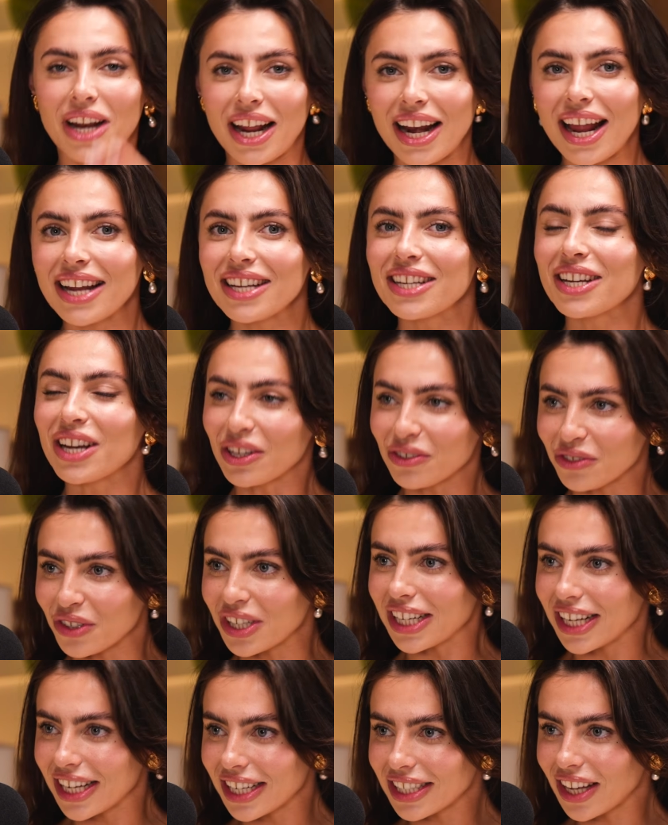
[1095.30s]
I landed, I was
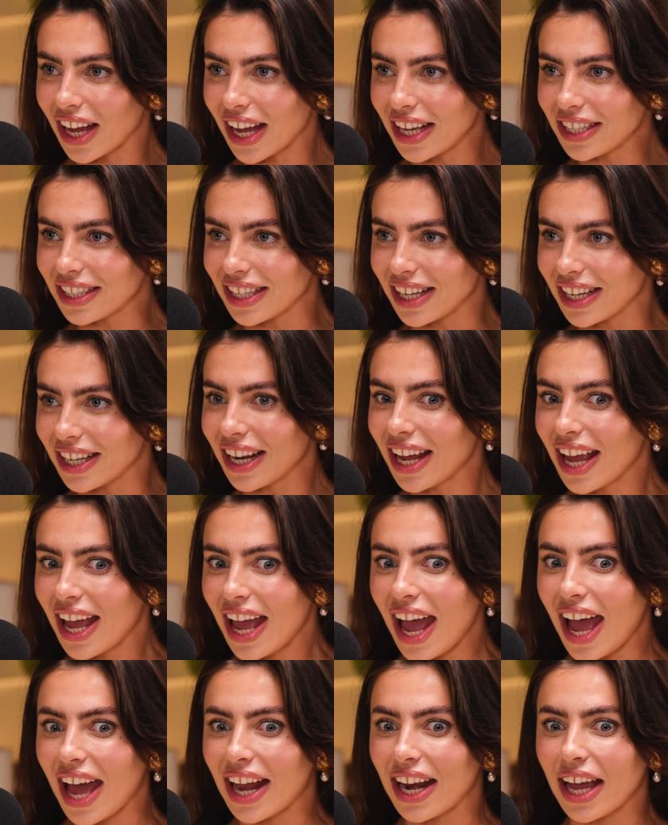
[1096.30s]
really excited.
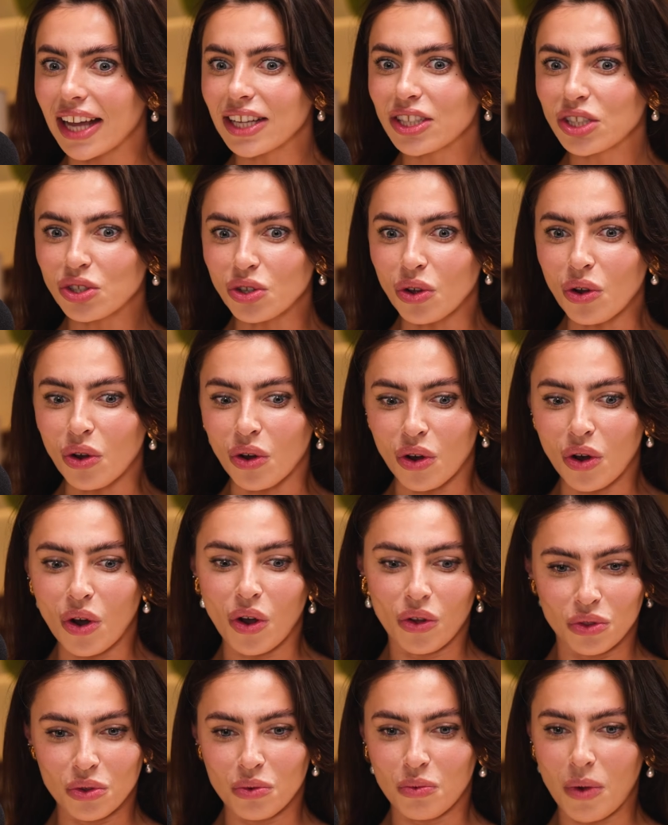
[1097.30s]
And I saw
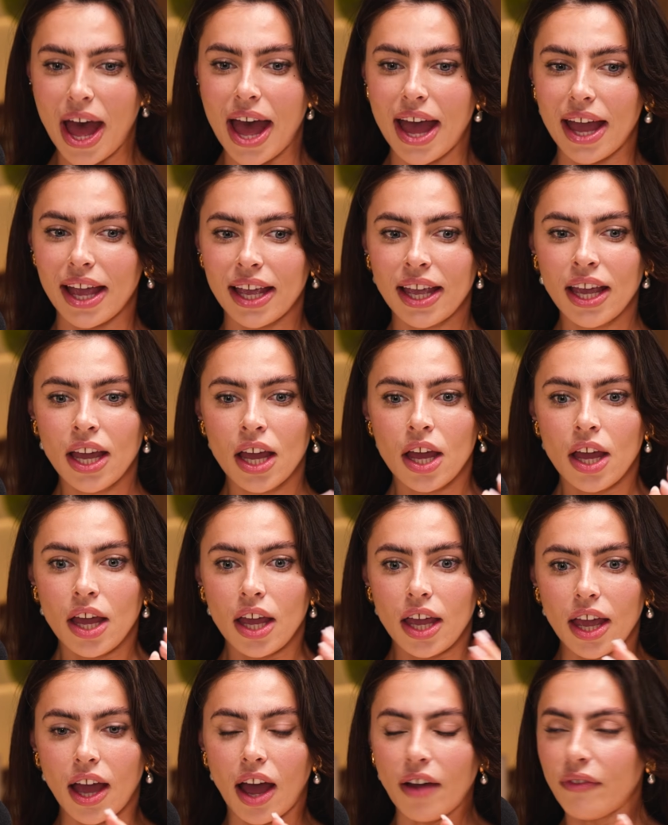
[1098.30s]
on the way,
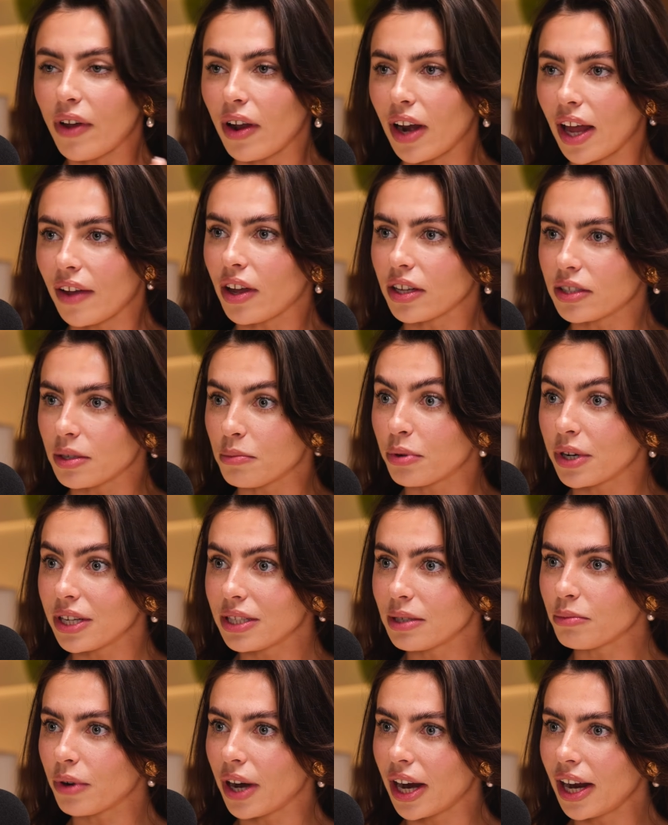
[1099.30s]
I felt like I was in
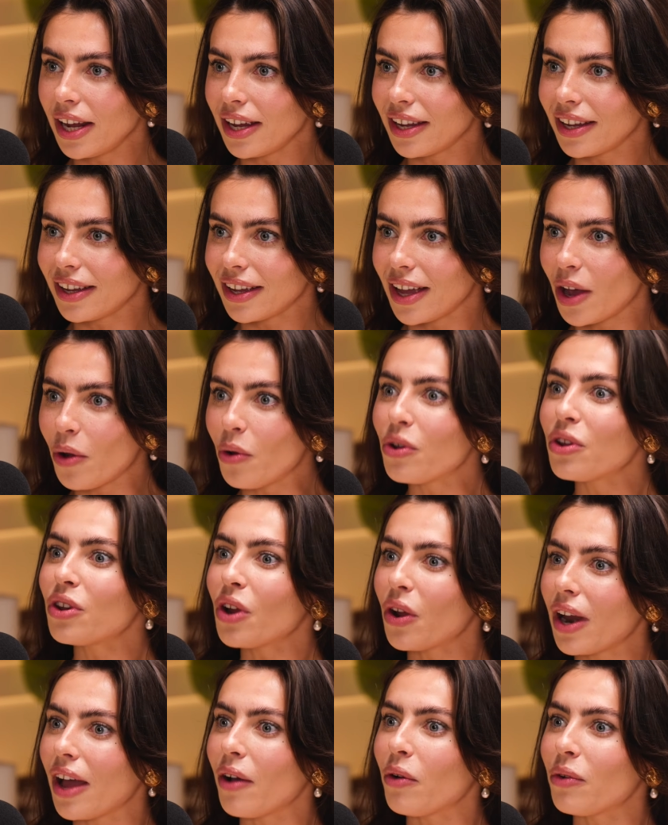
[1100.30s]
Prison Break. Or, you
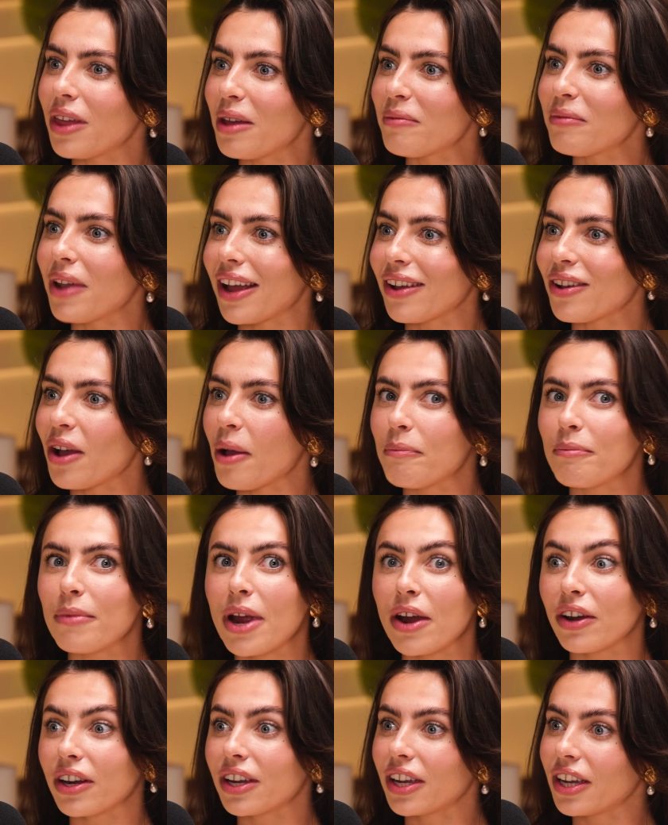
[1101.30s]
know, like all them like
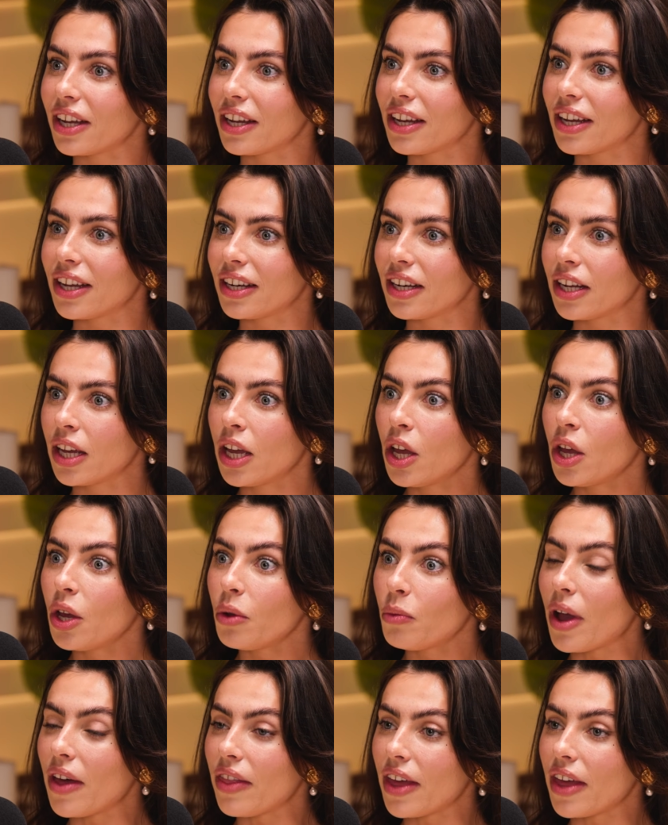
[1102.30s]
American, where